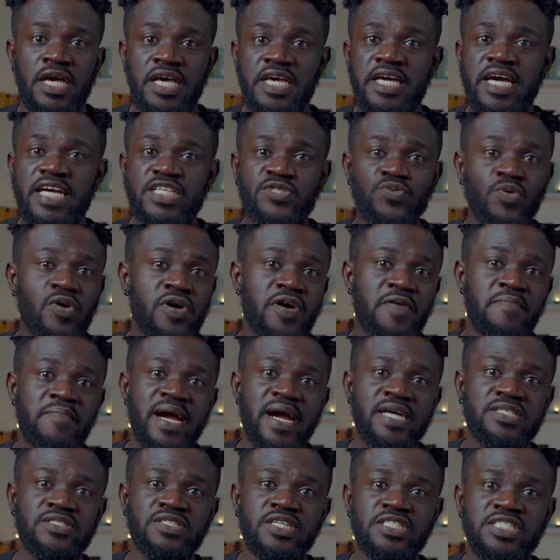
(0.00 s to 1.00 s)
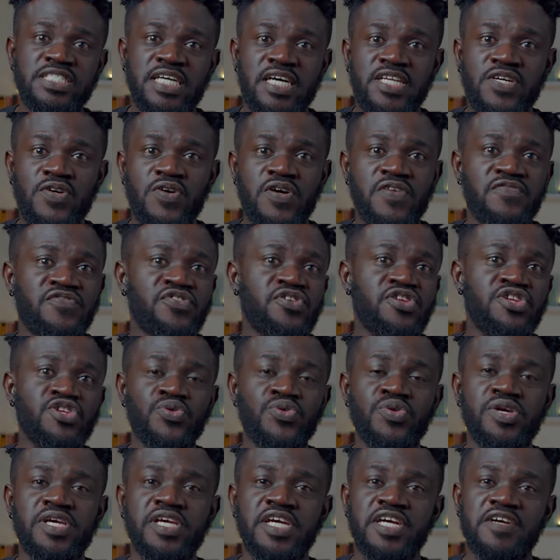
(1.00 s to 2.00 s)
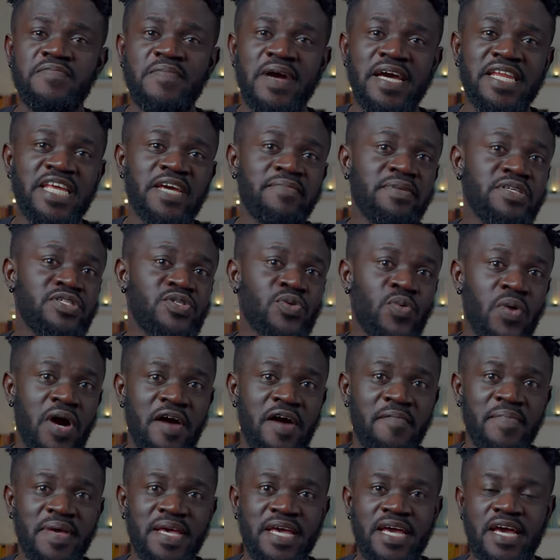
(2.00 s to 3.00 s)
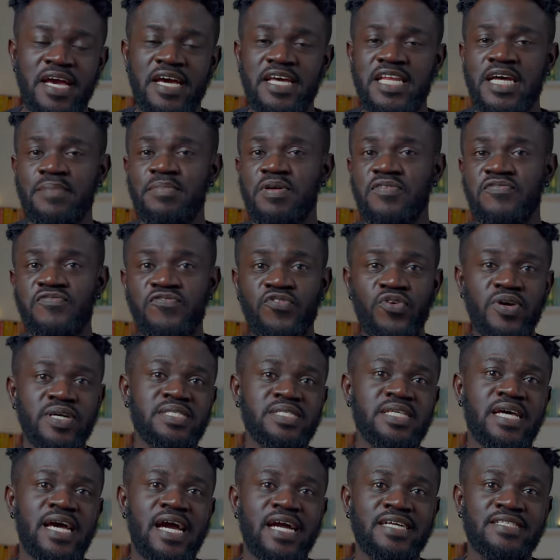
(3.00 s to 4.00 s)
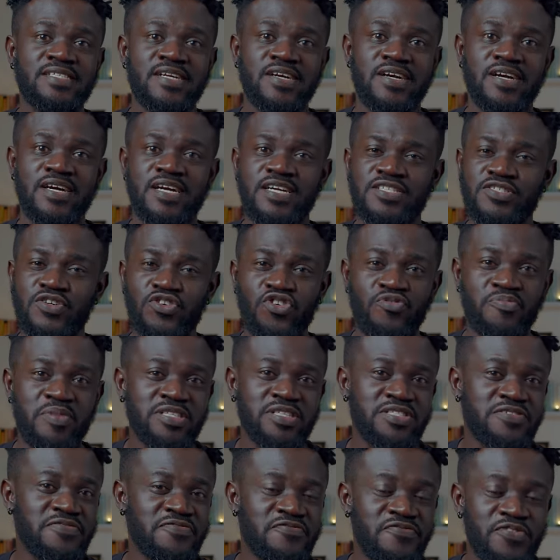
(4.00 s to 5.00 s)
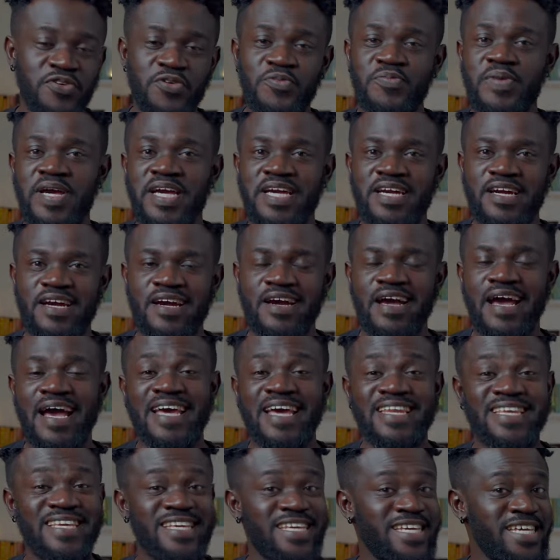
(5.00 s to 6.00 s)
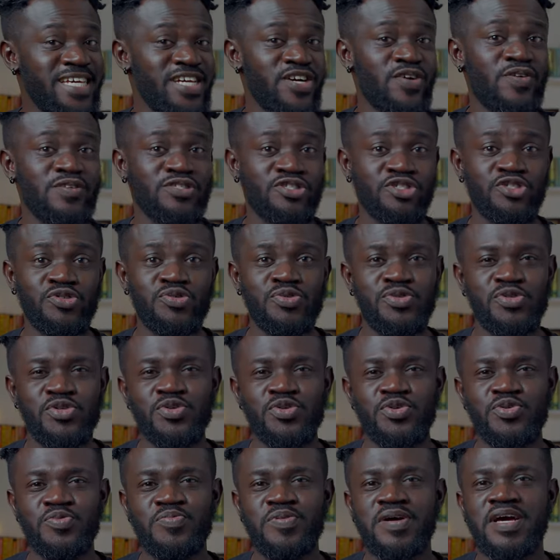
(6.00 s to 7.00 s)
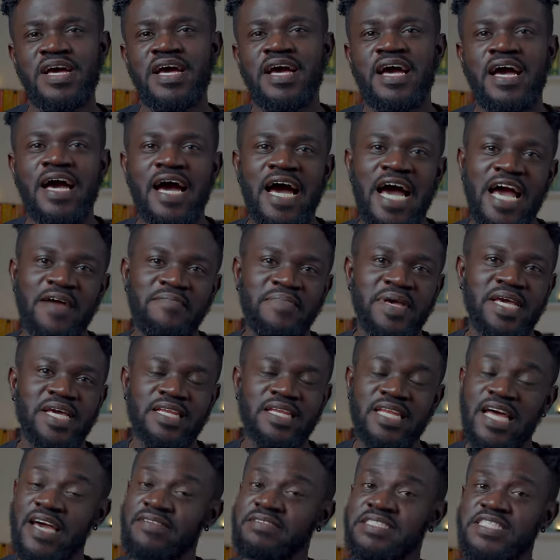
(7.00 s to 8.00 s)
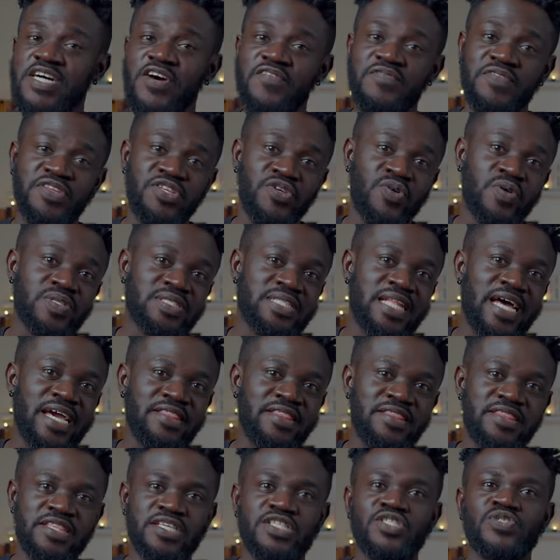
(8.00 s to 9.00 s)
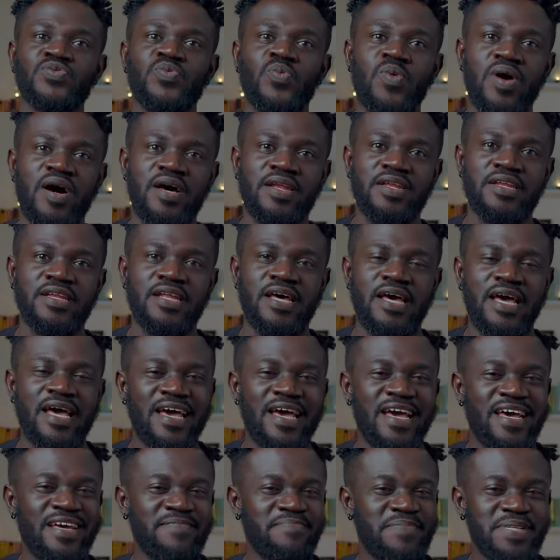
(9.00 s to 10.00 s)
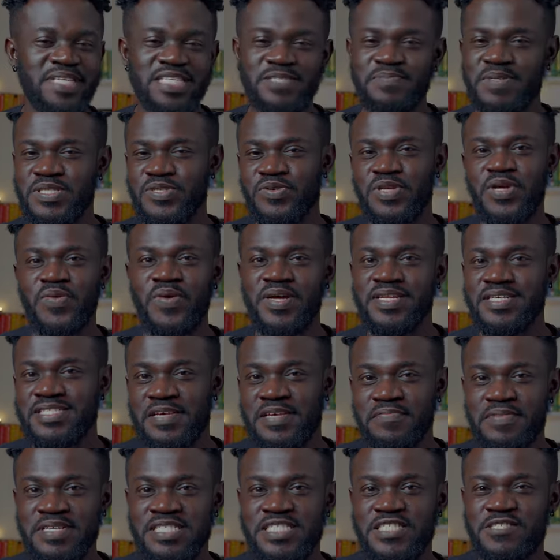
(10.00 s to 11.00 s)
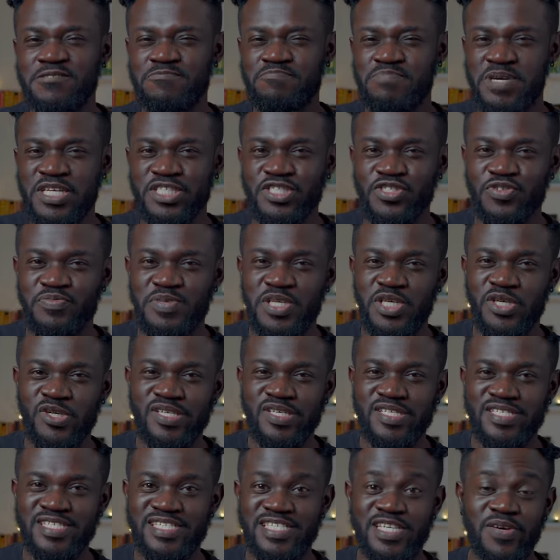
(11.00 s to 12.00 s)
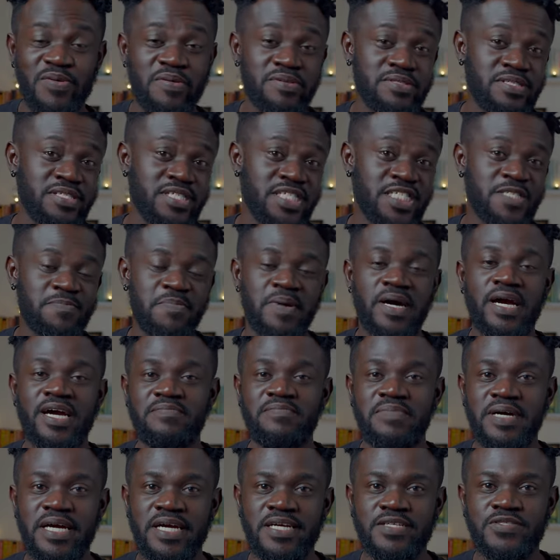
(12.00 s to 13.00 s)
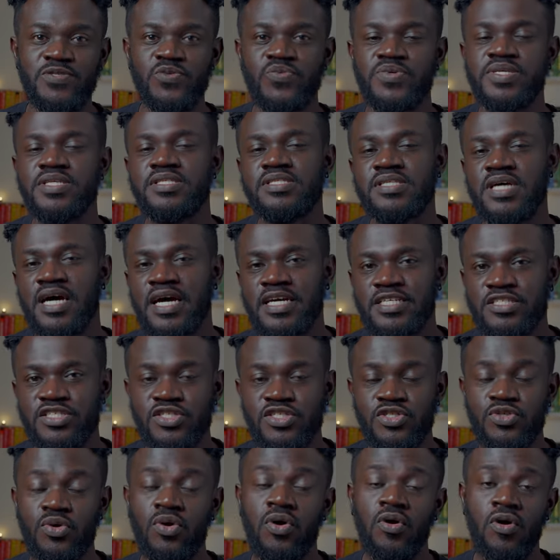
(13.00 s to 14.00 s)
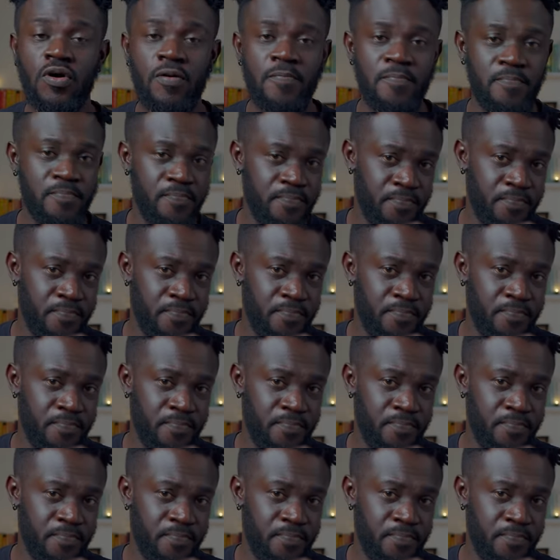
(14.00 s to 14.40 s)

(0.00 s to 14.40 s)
Hey guys, welcome back to the channel. If you're new here, my name is Kwame and I'm a voice actor, a documentary filmmaker, and here on YouTube, I make lifestyle videos like this one. But this particular one is a bit special because it was inspired by a tweet I saw